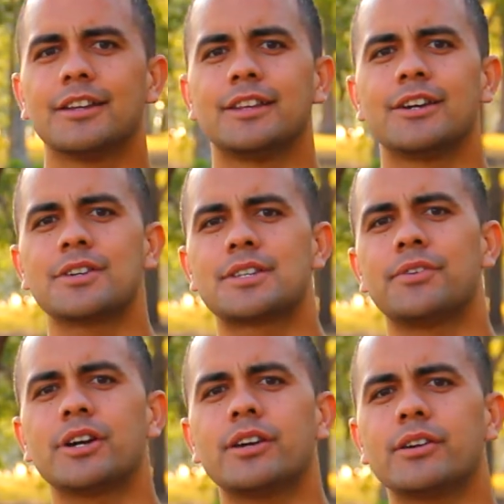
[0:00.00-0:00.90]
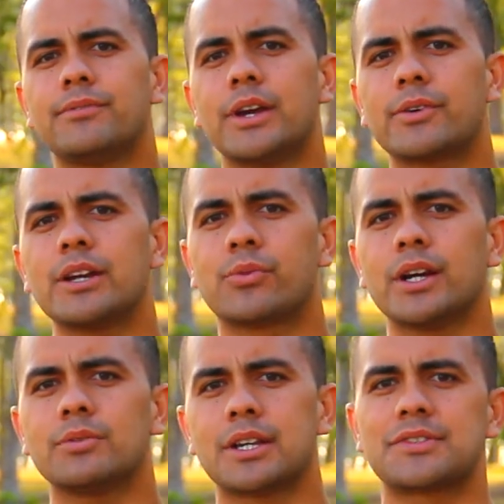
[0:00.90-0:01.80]
there is a very, very
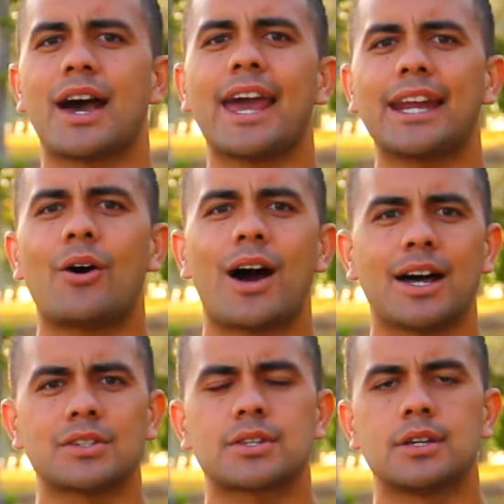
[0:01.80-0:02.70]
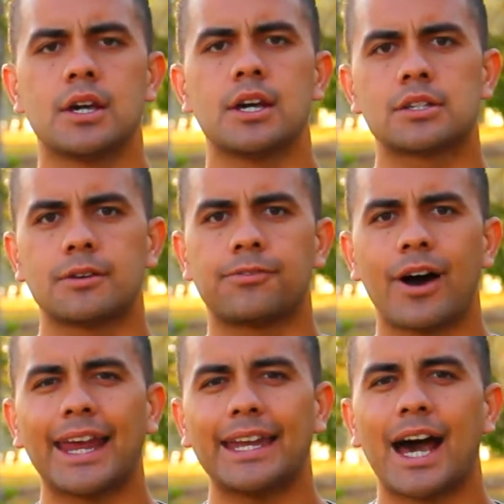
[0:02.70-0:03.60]
real desire in our hearts to
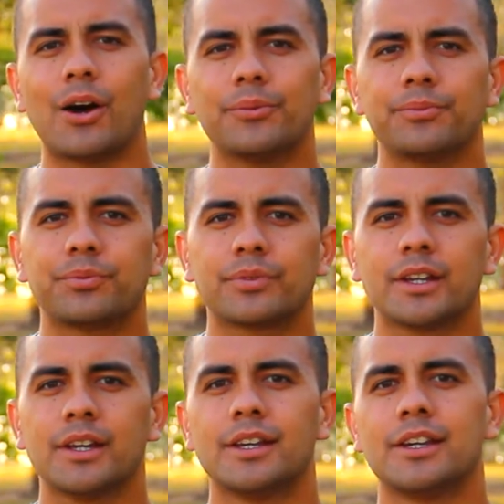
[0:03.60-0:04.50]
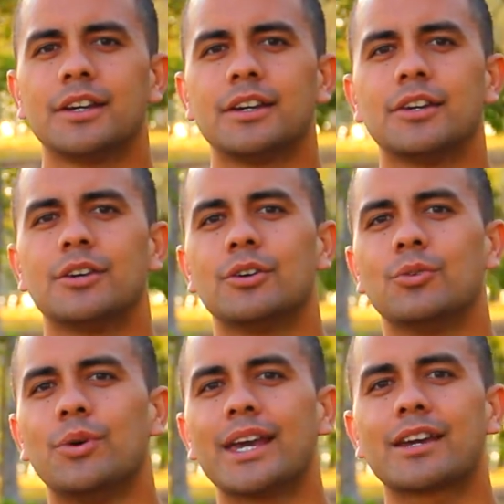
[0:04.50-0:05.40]
find out,
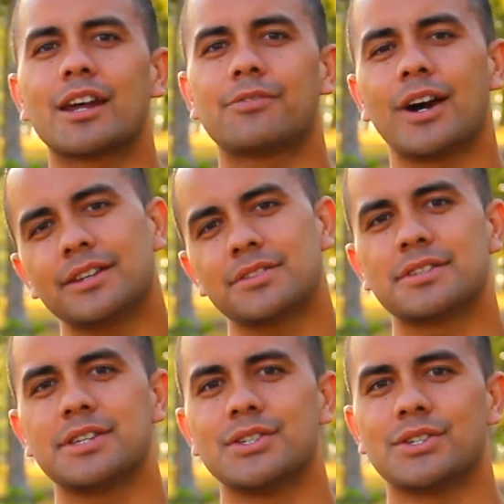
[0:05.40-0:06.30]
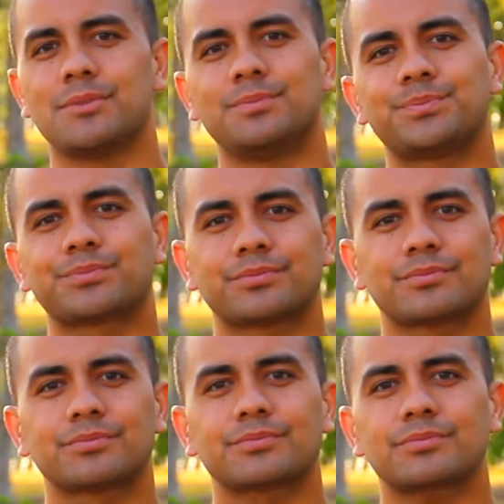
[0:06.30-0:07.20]
where can I find this attention?
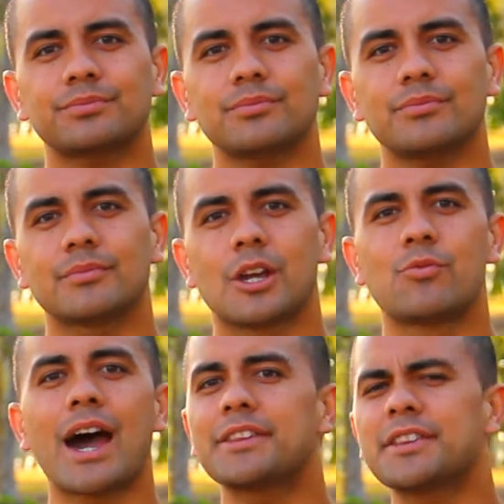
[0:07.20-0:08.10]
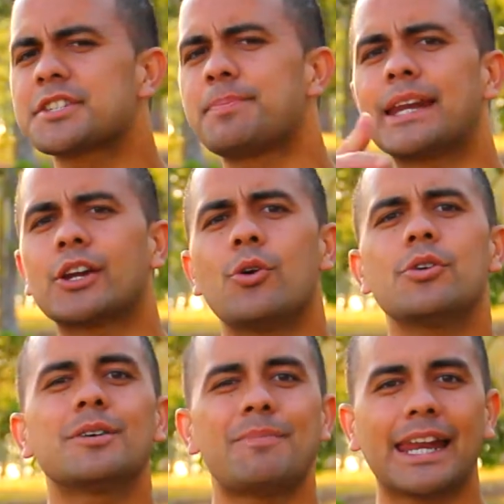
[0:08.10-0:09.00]
Rather than spending
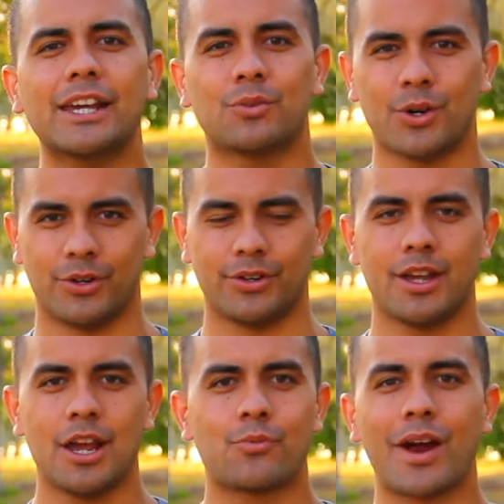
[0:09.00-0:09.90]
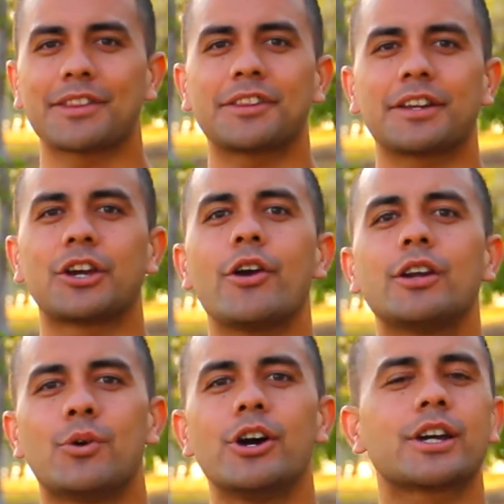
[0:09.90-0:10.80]
all the money in the world, rather than going to
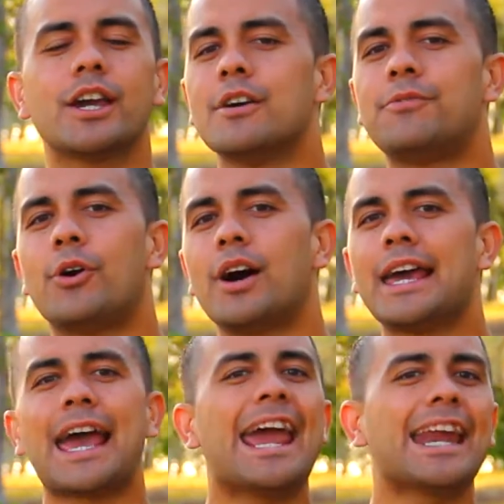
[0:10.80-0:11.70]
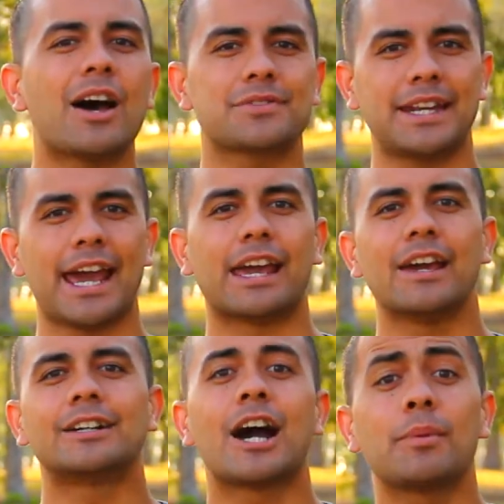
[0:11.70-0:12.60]
work for 8 hours a day,
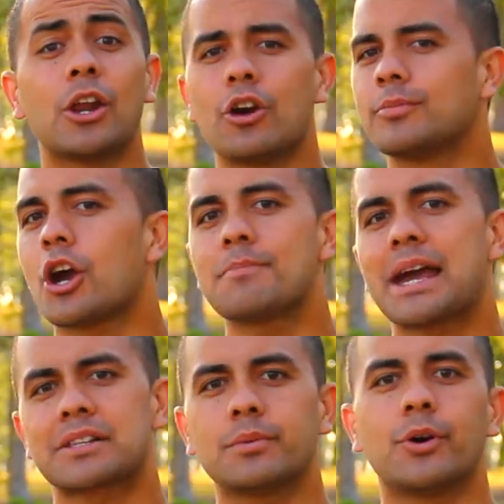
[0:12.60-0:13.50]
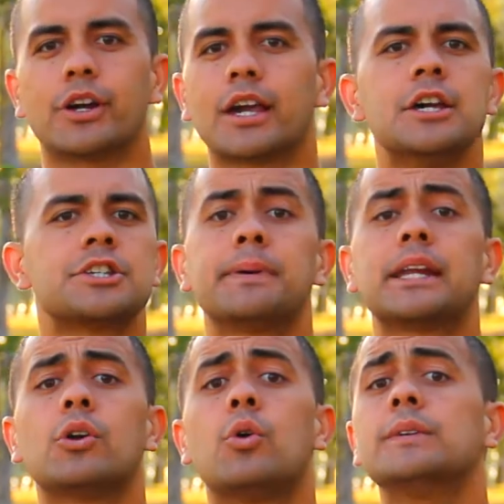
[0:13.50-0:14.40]
coming home, going back to work,
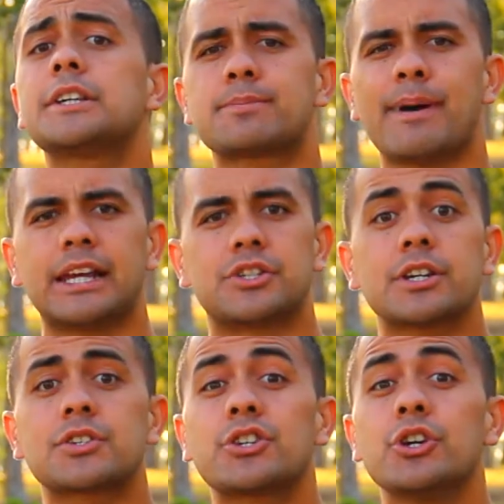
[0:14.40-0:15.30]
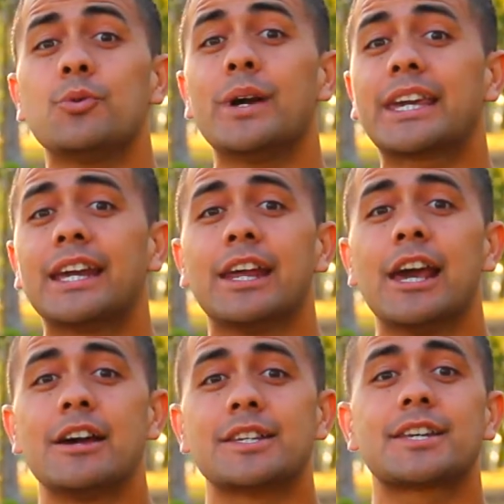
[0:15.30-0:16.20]
spending all this money just so we can,
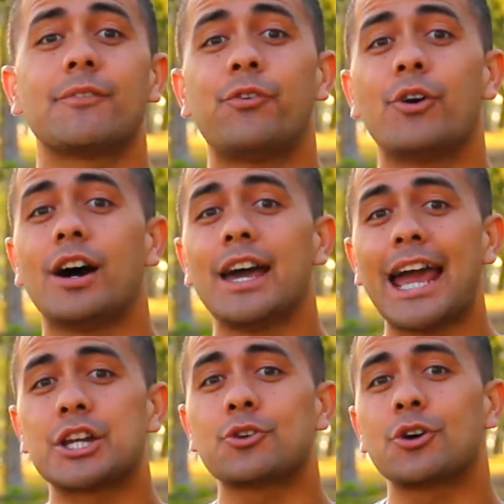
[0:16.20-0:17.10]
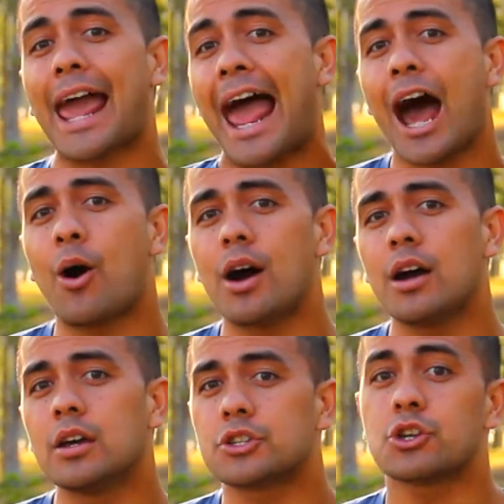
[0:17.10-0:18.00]
for a short hour,
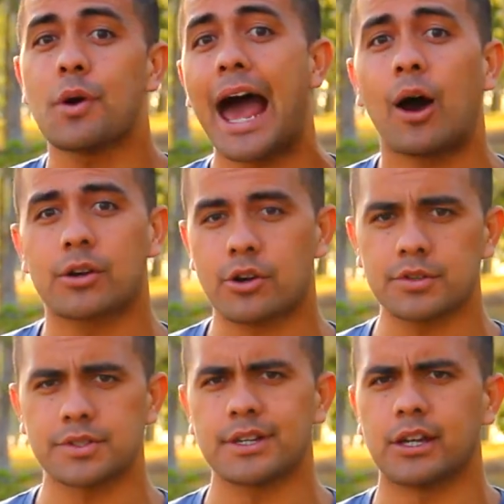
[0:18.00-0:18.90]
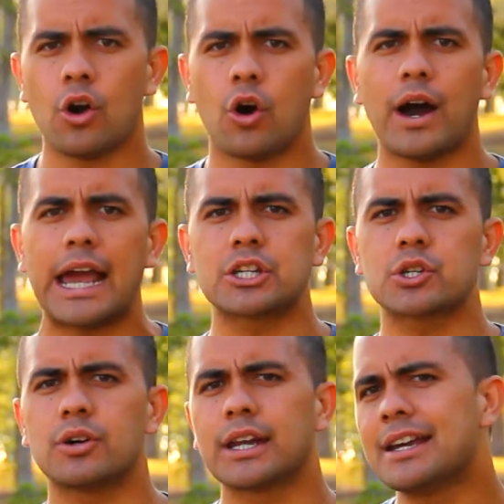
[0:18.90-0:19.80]
2-hour concert, or a
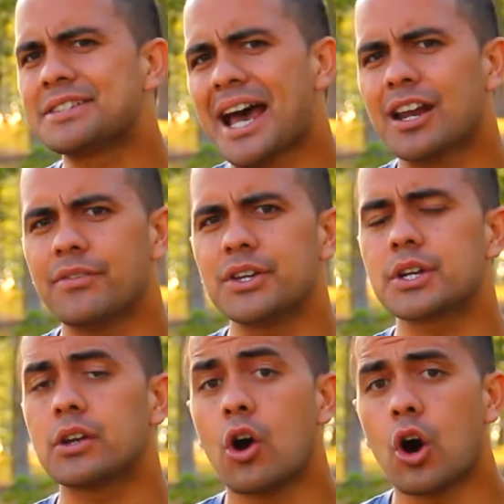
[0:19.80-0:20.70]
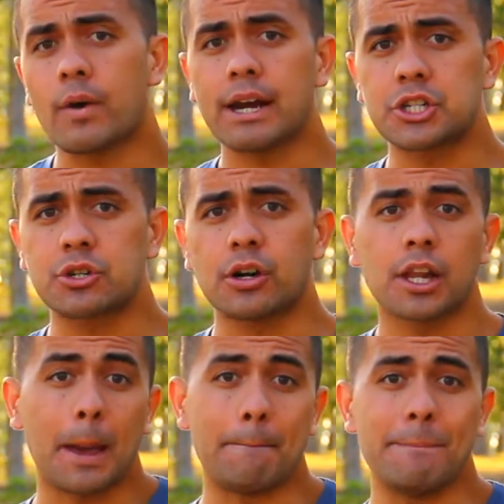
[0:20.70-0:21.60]
short television, or a short
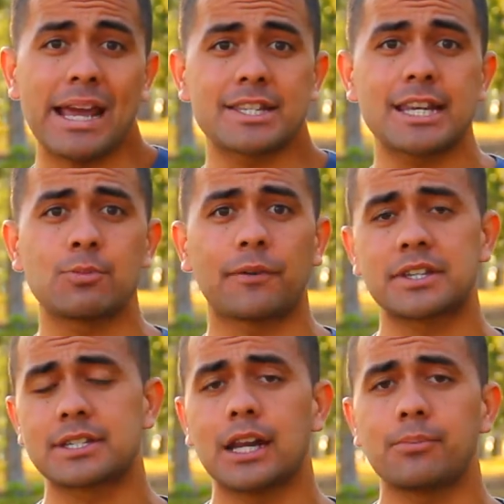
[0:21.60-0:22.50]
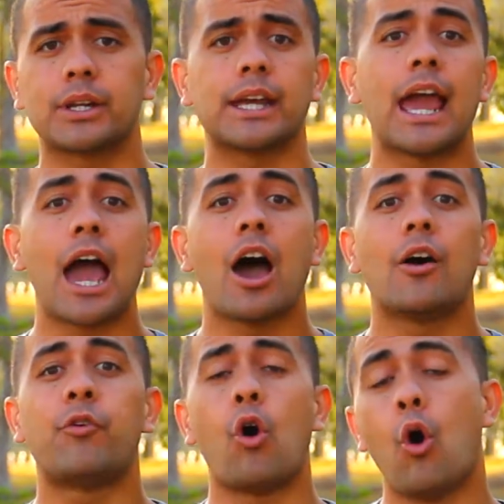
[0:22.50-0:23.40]
meeting with a celebrity,
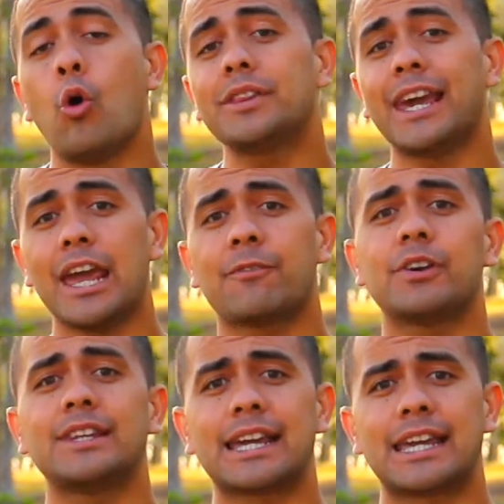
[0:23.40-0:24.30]
for all the effort that